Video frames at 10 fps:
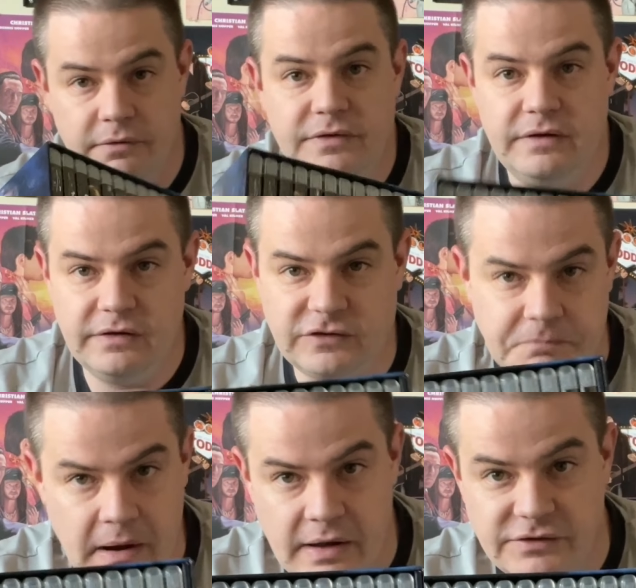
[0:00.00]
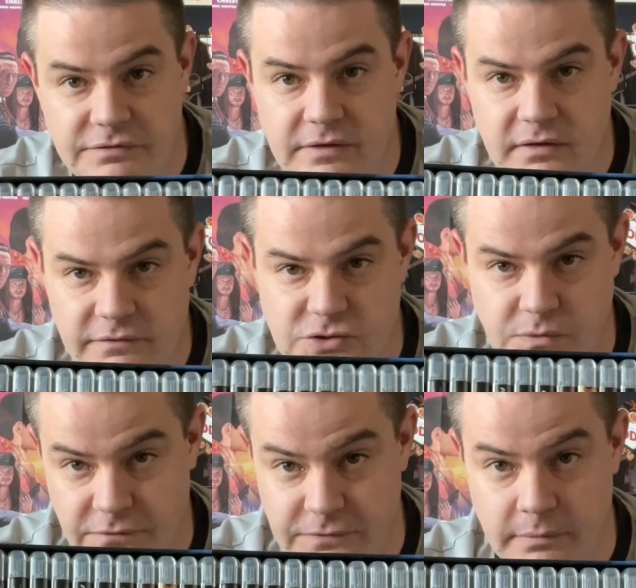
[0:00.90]
are the spines of the
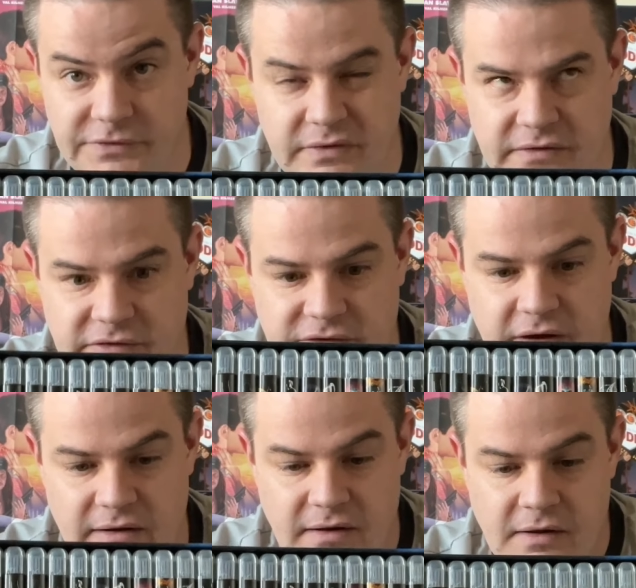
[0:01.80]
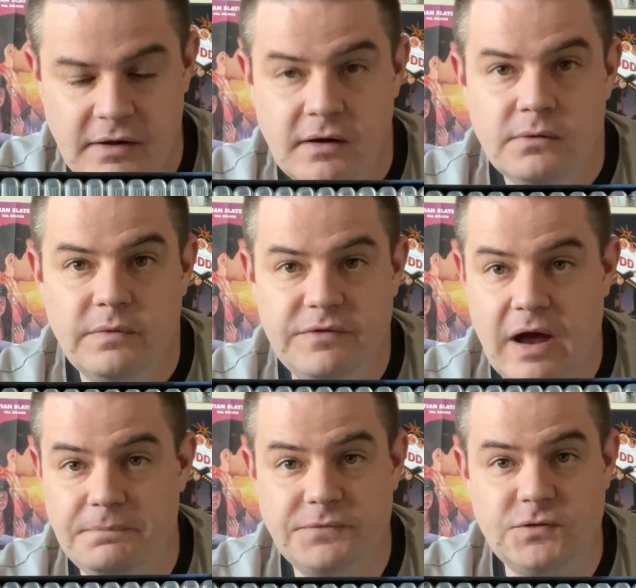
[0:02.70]
individual films in this set. We've
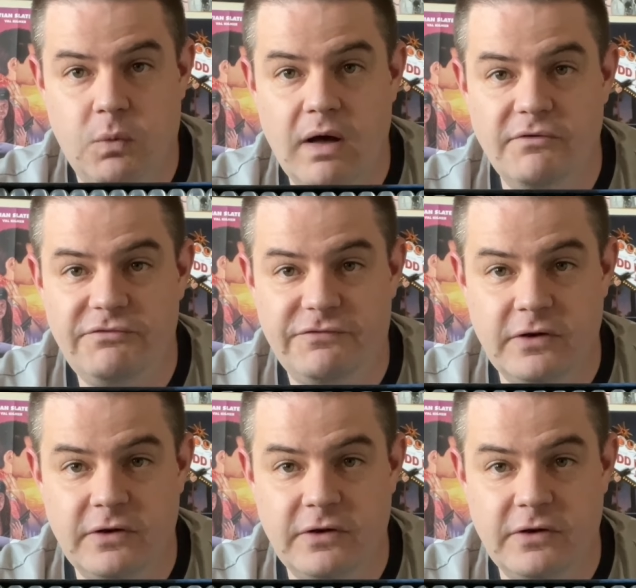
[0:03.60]
got 12